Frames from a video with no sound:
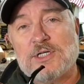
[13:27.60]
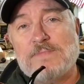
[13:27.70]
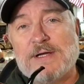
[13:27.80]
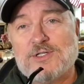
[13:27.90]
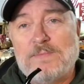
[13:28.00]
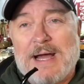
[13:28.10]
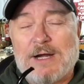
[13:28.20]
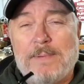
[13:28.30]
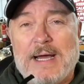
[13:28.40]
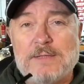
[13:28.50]
to
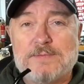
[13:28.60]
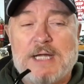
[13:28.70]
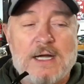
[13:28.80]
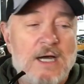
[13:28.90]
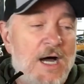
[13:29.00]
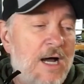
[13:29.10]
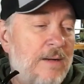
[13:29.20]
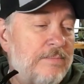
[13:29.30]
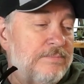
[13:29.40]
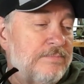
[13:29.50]

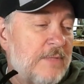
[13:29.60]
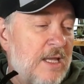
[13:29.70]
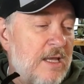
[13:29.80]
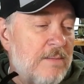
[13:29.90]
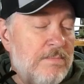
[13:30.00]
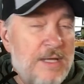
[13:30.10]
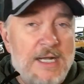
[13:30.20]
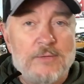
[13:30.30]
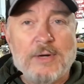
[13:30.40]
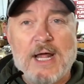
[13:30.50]
tobaccopipes.com. Ben
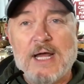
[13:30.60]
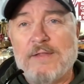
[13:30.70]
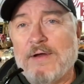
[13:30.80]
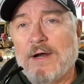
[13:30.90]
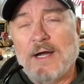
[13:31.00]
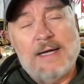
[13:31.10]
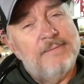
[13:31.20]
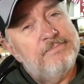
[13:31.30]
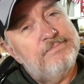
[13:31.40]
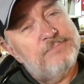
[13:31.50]
and Renaya there.
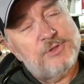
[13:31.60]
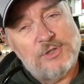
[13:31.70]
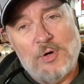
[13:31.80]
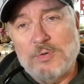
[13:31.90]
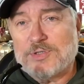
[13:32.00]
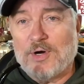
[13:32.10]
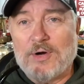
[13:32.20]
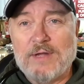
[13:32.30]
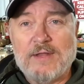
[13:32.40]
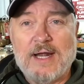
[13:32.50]
I'm so
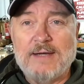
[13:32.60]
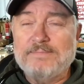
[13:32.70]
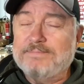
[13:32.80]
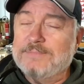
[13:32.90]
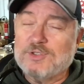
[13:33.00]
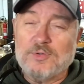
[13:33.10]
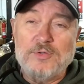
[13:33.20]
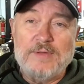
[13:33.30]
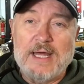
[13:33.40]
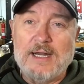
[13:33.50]
sorry that I
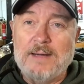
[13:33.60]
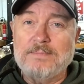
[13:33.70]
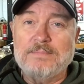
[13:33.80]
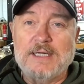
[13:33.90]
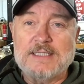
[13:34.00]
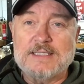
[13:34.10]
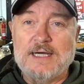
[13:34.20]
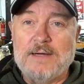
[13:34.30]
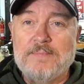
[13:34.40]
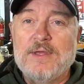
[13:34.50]
screwed that up, but
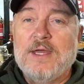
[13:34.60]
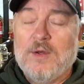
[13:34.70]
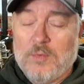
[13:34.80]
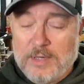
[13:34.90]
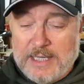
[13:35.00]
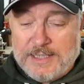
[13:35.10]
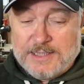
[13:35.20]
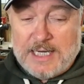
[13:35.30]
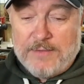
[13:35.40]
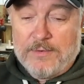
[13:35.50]
uh, we'll get it
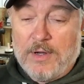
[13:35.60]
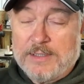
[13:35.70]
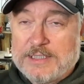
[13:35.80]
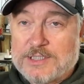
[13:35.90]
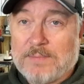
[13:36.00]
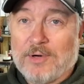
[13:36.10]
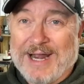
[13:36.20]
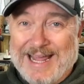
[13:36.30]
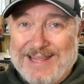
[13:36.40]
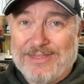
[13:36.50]
together on December
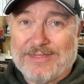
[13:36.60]
8th